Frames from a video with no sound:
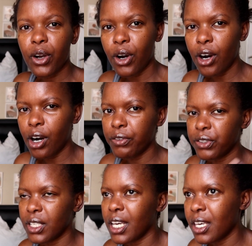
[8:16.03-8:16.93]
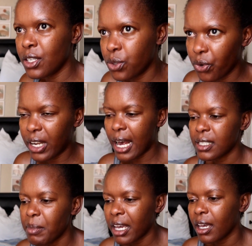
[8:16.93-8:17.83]
goal of today is to
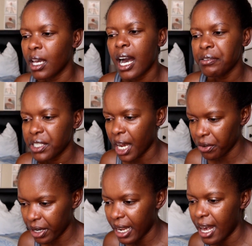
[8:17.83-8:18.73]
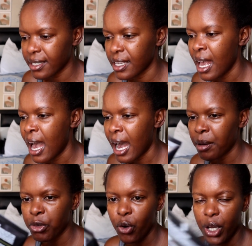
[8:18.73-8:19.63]
relax my hair. After I relax,
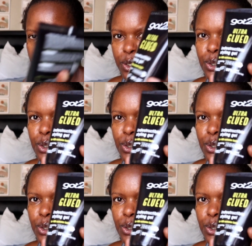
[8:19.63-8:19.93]
I'm going